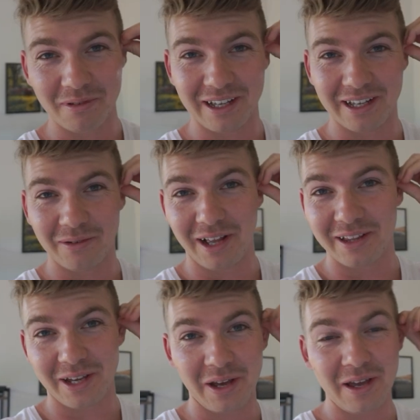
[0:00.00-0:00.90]
uh, a while
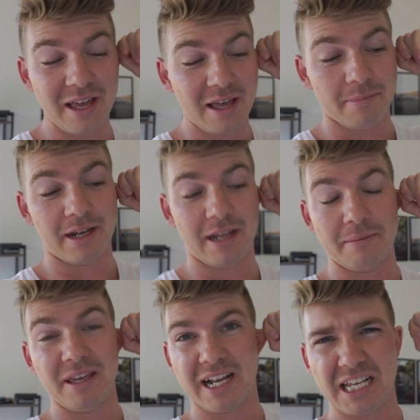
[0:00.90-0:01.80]
ago. But
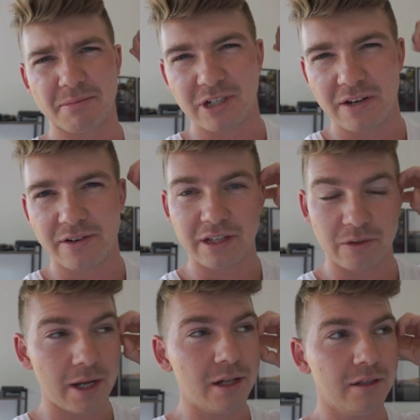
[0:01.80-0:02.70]
um, yeah, car's been driving really
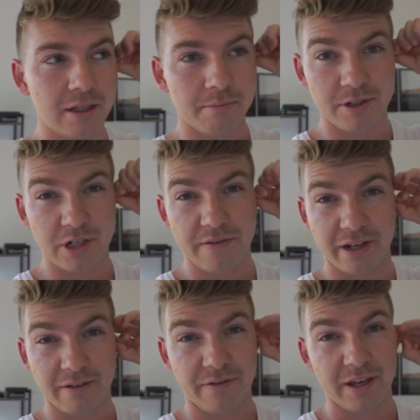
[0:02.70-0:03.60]
well. Been driving
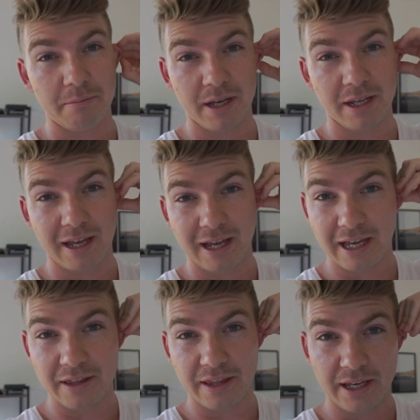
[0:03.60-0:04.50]
it a fair bit.
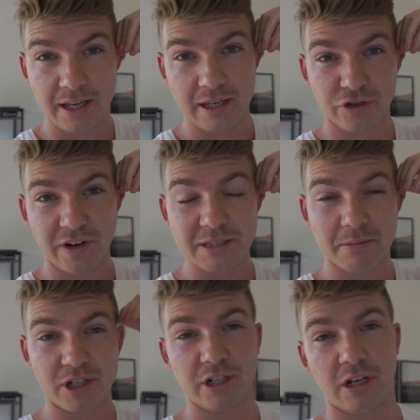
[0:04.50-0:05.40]
Uh, the
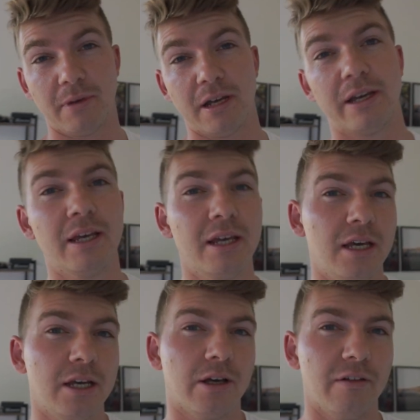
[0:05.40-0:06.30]
transmission on my
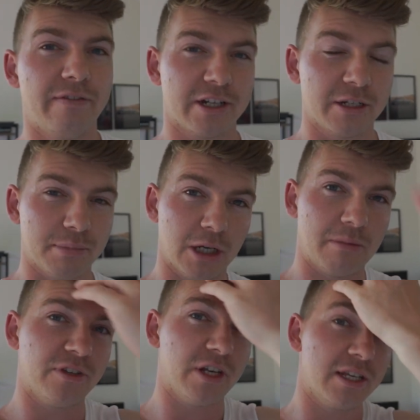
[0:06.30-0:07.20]
Golf actually blew
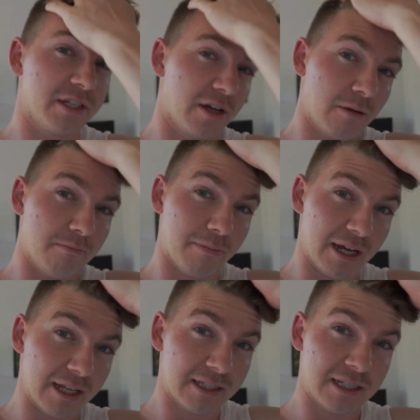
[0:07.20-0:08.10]
up a few days ago
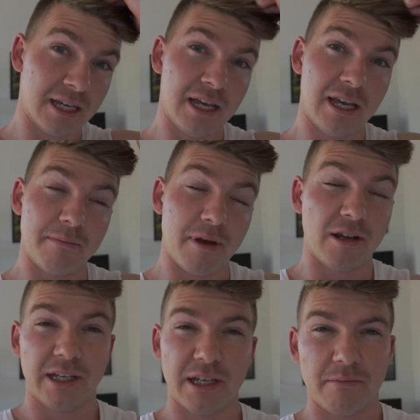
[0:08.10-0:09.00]
but
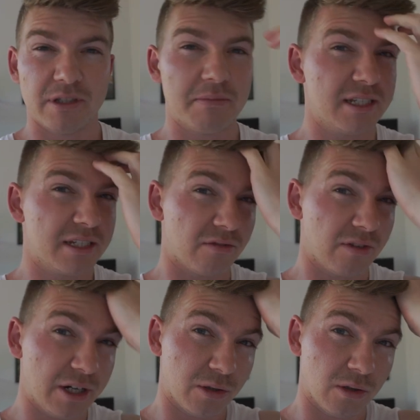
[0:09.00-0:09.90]
apparently it was meant to get a
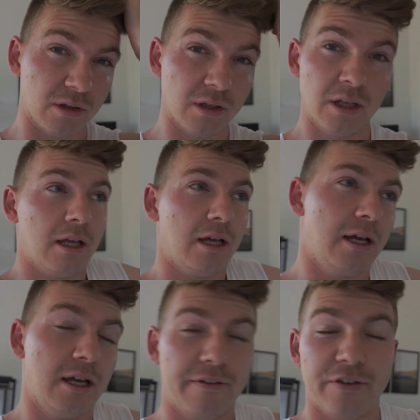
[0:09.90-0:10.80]
recall uh, a